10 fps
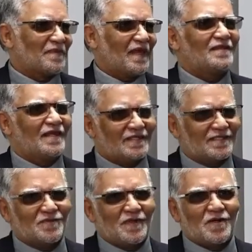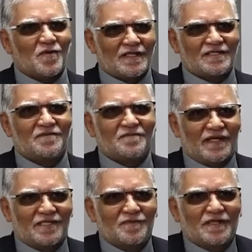And that is where quality
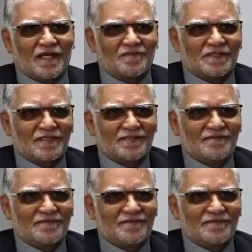management comes in.